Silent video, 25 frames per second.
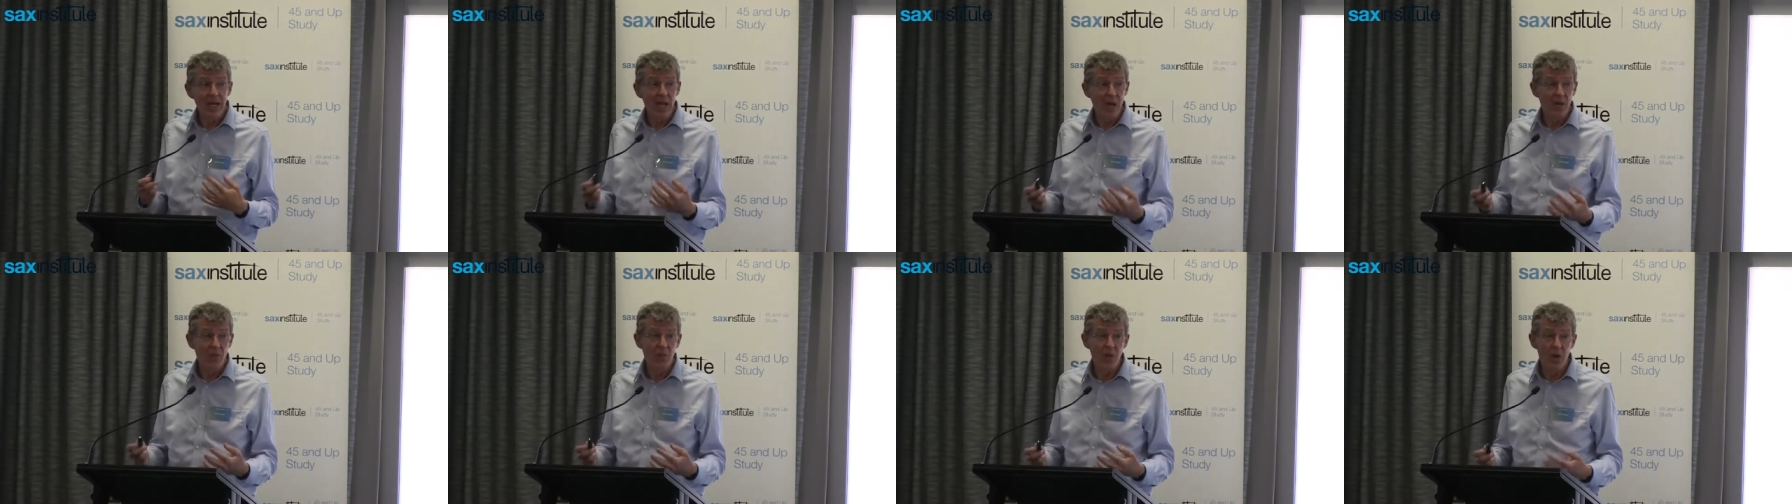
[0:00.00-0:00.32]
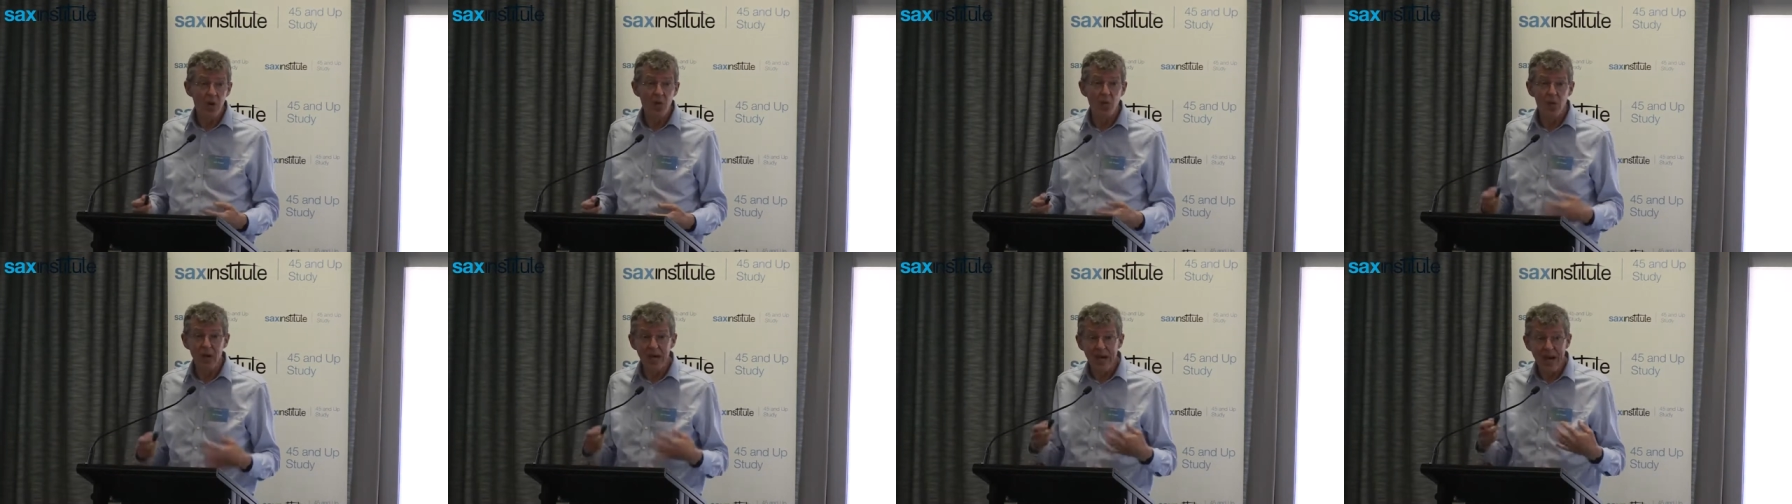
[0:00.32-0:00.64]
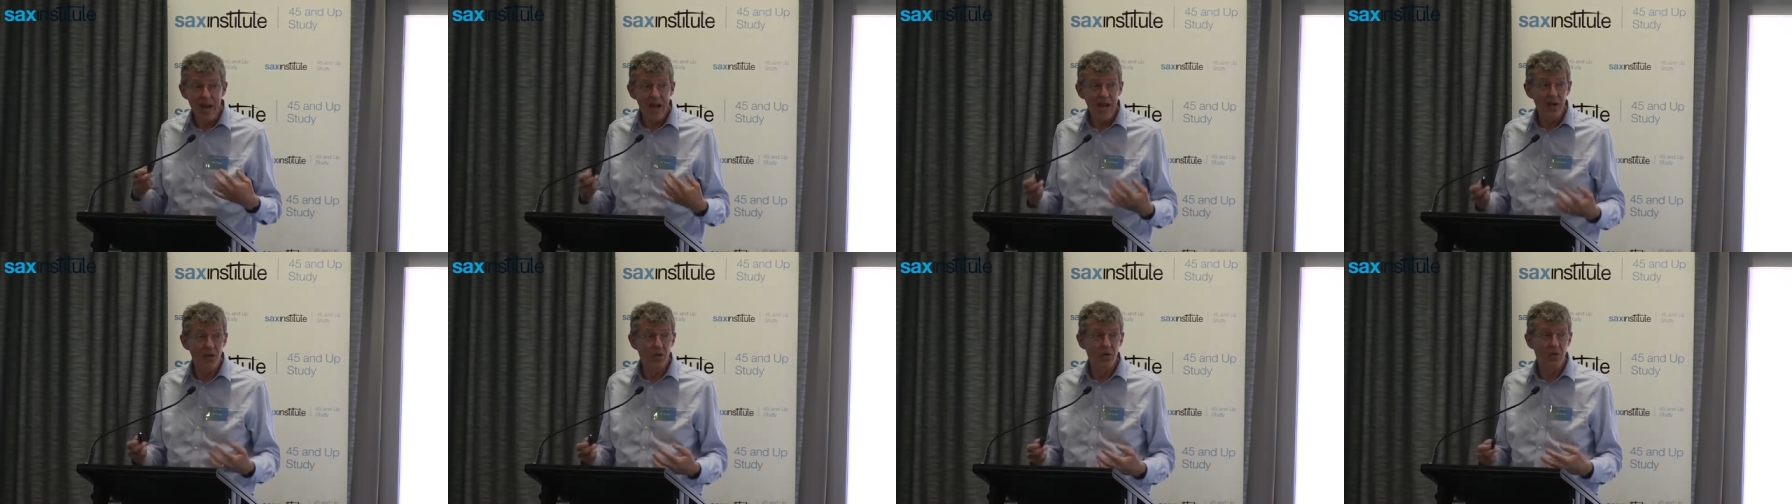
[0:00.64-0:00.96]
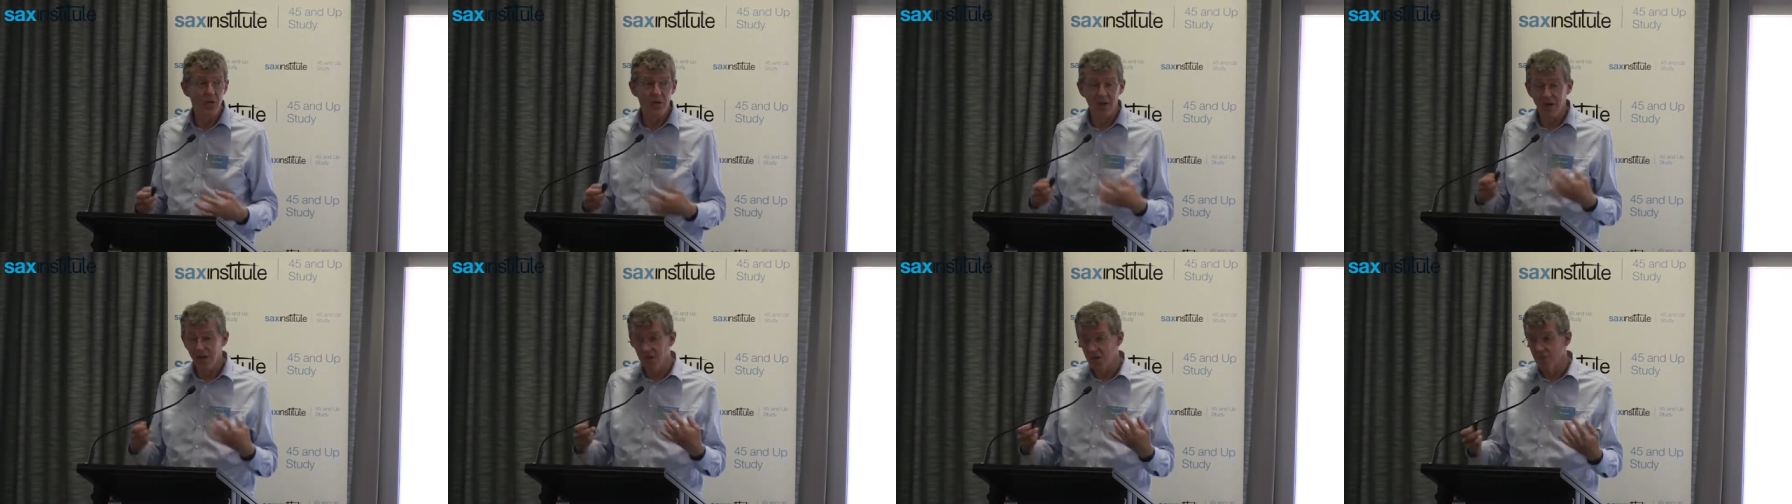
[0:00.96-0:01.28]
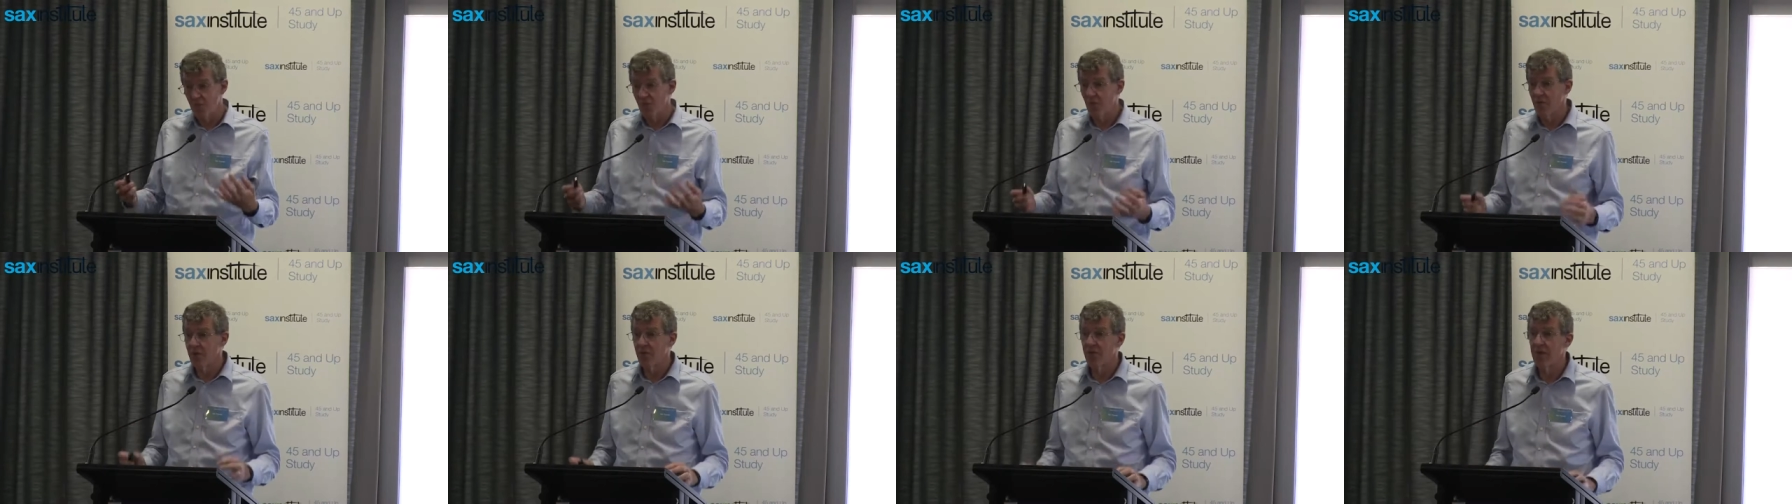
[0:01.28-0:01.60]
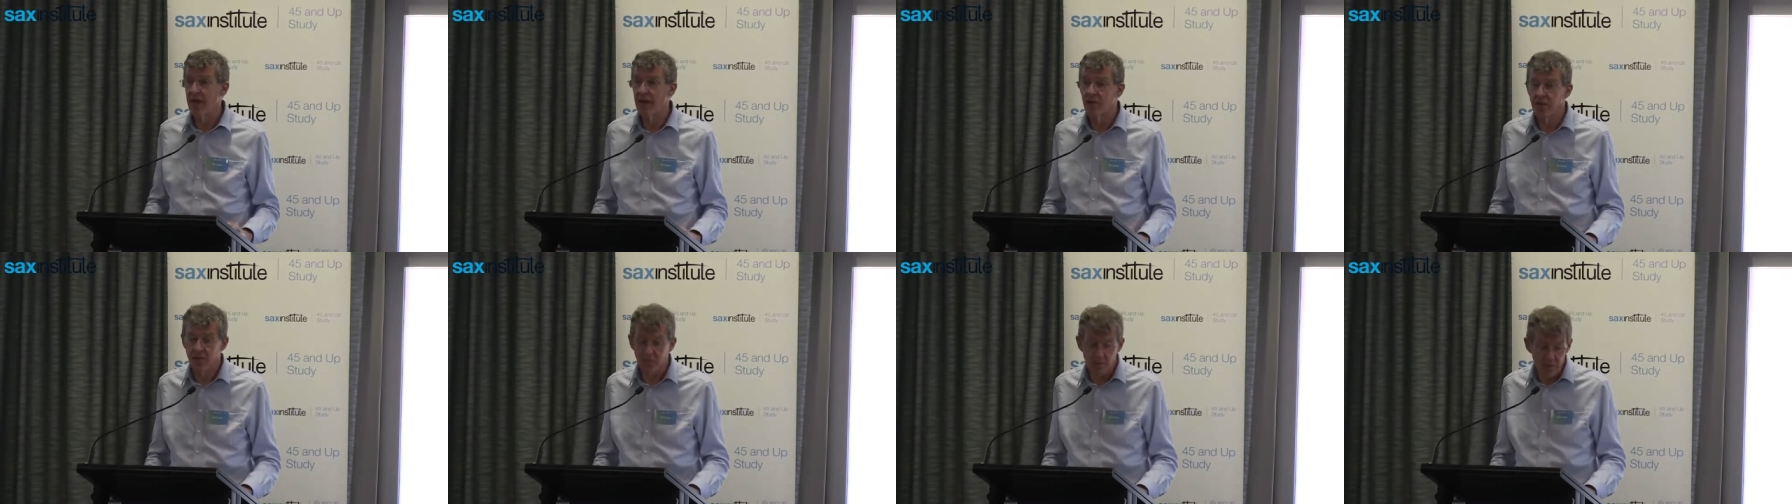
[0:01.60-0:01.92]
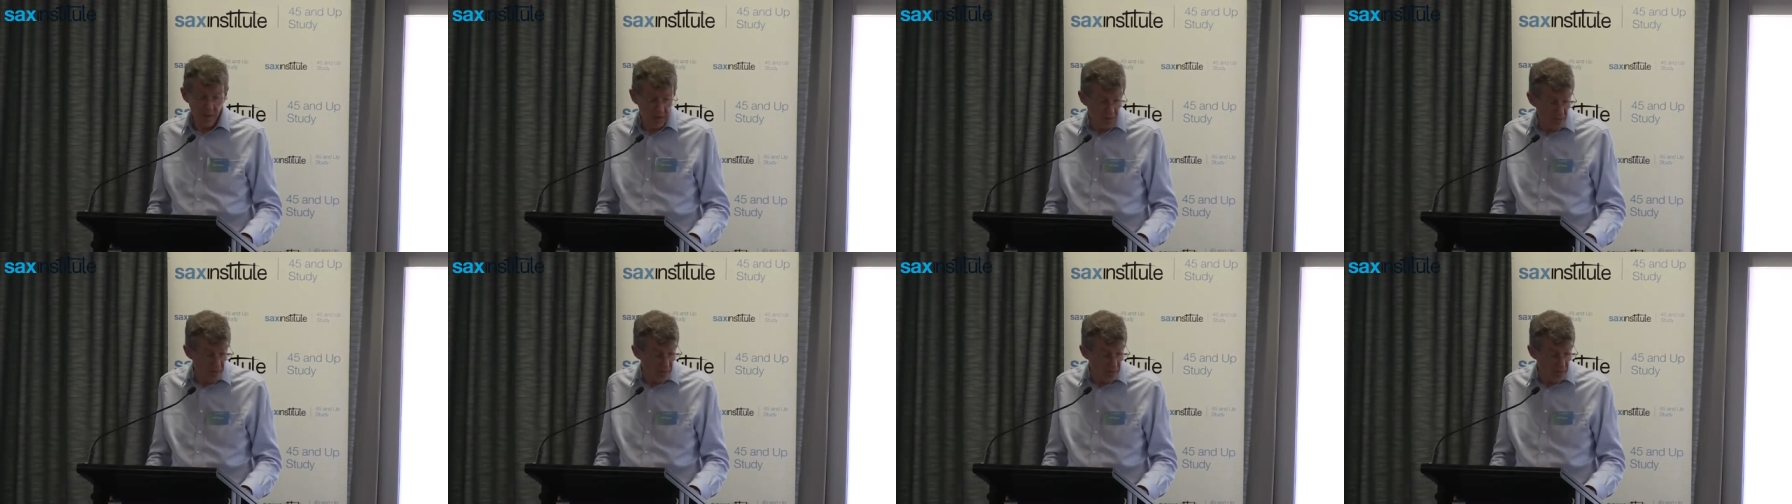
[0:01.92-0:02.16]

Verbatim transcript: and where we can do things more effectively